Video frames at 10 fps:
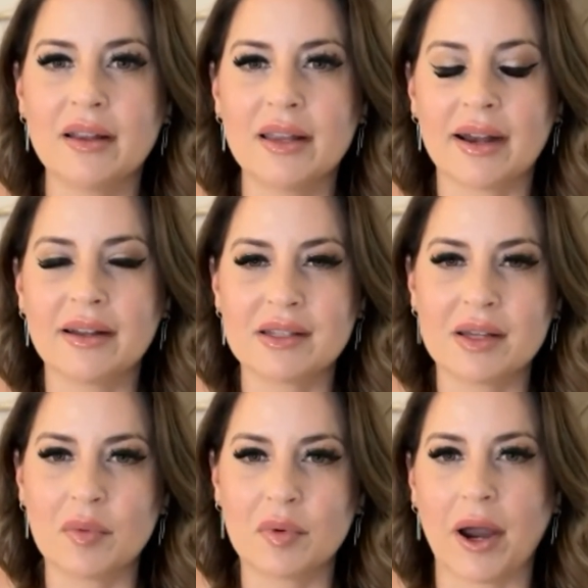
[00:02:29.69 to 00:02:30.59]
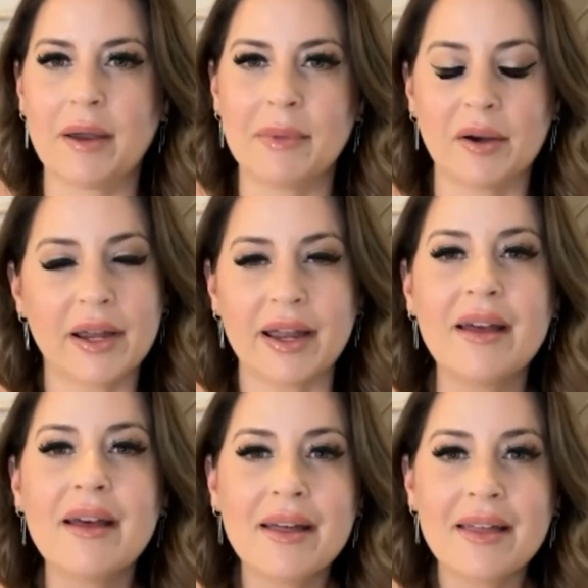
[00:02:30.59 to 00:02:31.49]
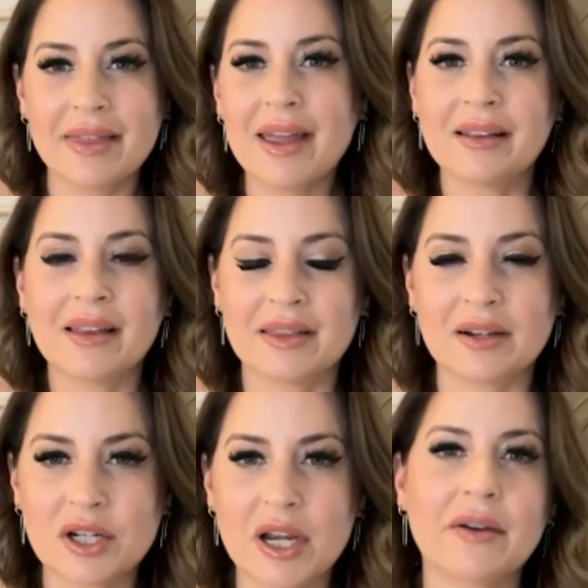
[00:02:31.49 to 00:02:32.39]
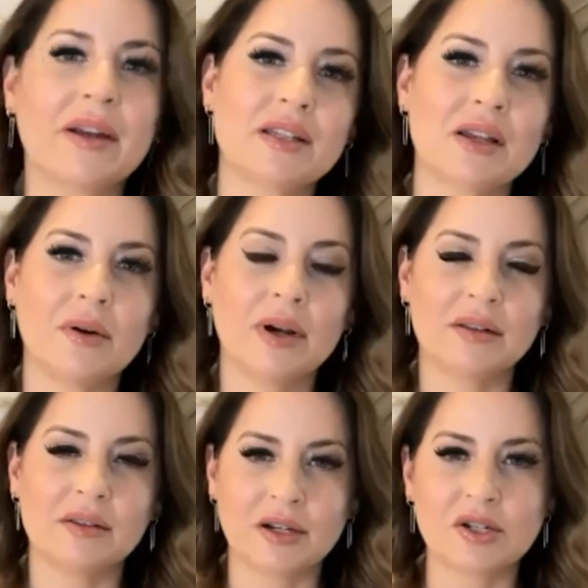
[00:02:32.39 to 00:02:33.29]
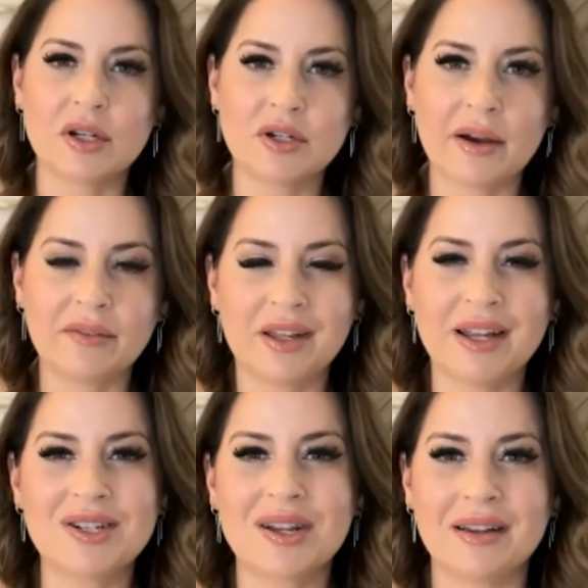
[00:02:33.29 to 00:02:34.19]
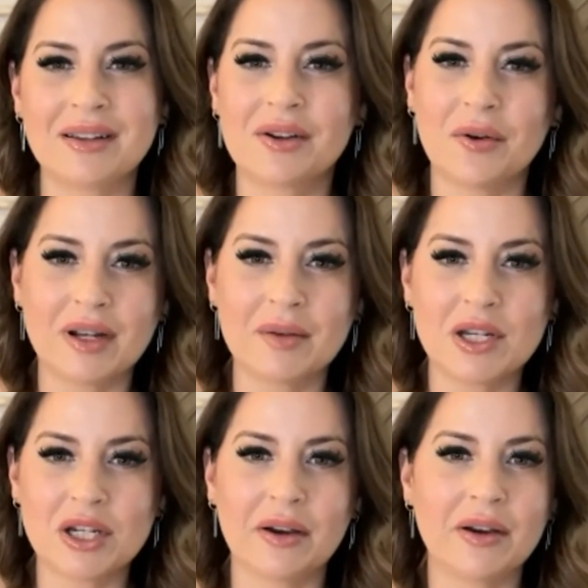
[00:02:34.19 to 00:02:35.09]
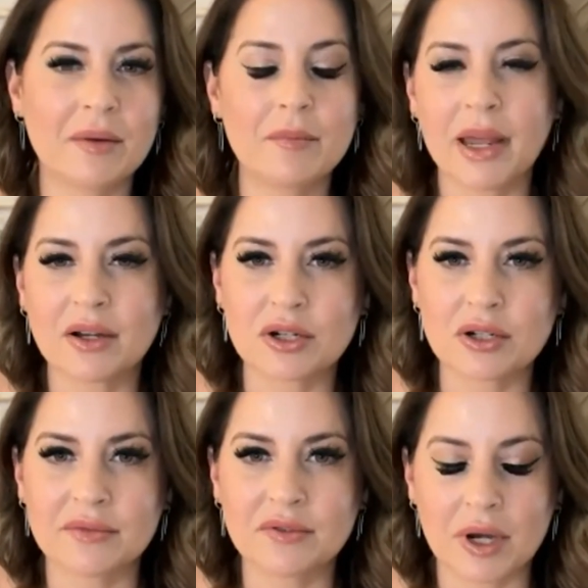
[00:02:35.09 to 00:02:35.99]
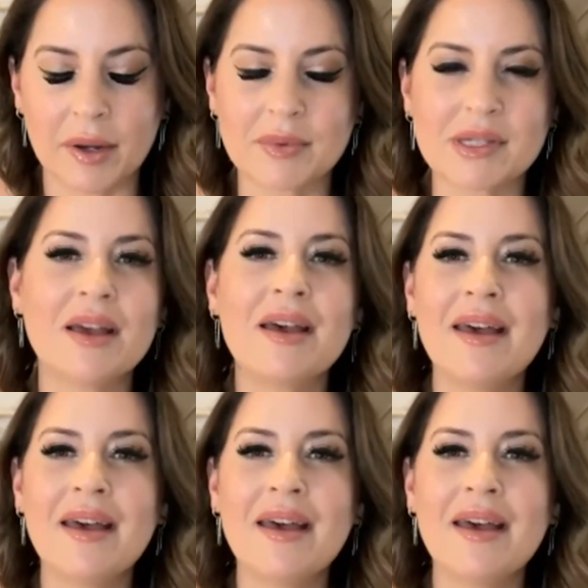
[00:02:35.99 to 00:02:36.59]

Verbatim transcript: And that is the primary thing that they're sharing. So a luxury travel agent is going to be sharing pictures of trips.